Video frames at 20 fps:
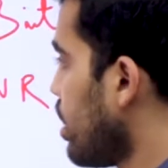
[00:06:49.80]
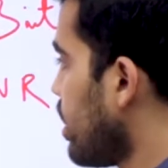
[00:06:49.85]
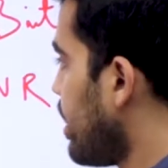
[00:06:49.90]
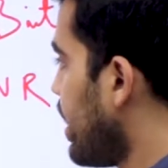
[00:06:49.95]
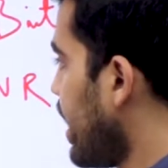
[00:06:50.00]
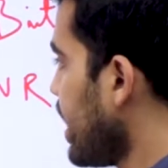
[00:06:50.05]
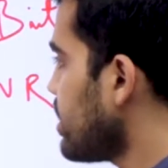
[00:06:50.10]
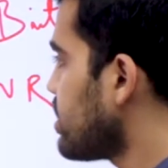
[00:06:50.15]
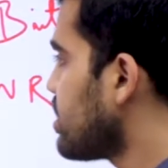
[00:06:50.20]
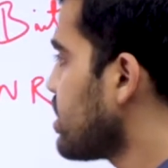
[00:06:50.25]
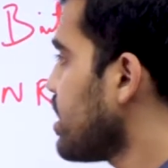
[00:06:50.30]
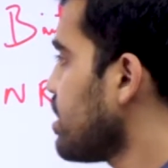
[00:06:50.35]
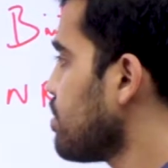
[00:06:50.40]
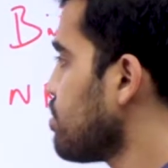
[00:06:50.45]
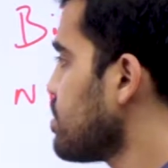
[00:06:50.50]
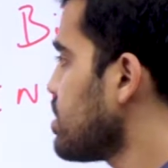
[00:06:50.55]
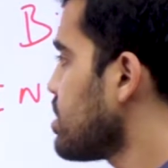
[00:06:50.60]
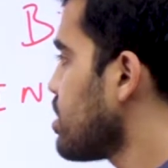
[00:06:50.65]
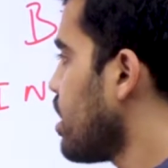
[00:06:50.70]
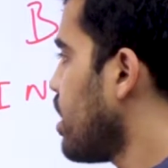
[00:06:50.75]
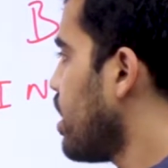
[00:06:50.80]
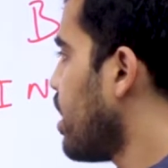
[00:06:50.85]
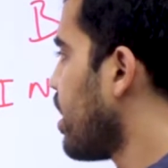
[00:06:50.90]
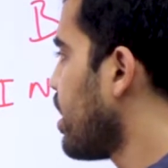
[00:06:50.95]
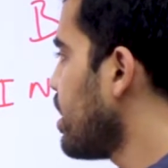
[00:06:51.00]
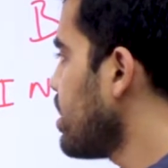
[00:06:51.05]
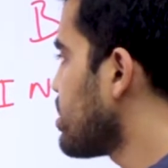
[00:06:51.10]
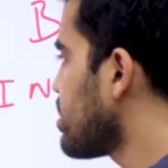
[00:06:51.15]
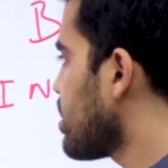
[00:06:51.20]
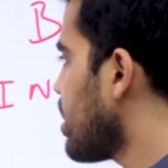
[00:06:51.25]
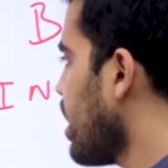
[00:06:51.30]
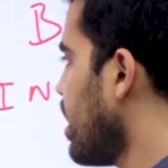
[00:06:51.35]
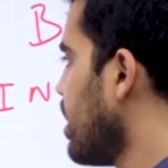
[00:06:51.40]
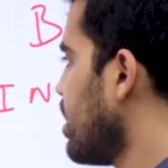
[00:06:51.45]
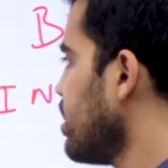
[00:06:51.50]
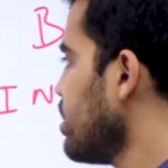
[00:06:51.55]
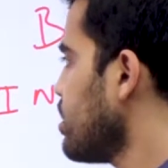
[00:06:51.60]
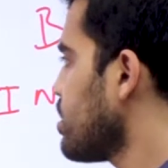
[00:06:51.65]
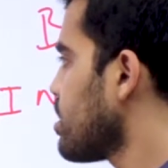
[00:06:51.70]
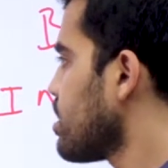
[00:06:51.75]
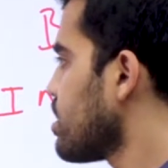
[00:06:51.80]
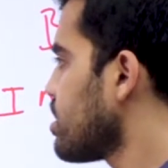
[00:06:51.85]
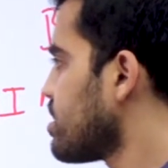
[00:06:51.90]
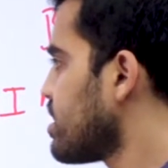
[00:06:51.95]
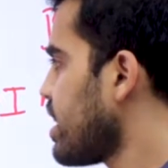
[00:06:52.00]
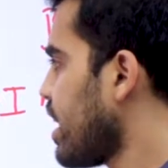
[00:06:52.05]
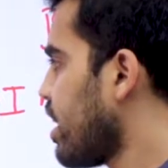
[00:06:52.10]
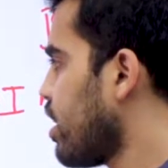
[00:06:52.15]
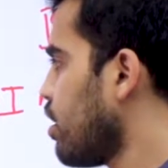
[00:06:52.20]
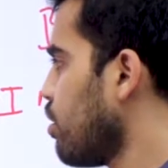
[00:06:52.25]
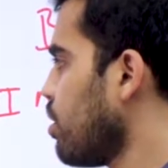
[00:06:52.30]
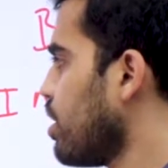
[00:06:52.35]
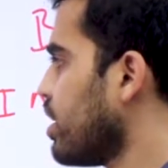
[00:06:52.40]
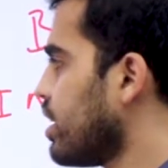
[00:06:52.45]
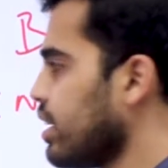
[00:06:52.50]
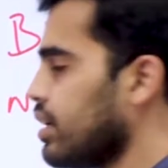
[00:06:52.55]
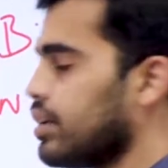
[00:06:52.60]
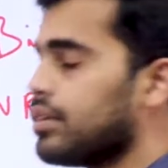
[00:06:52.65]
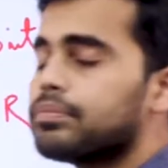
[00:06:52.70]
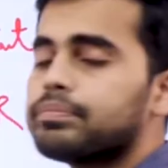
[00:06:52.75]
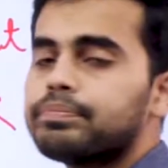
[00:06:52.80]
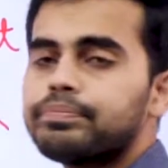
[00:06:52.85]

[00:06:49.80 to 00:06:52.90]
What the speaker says: Next comes risk in security.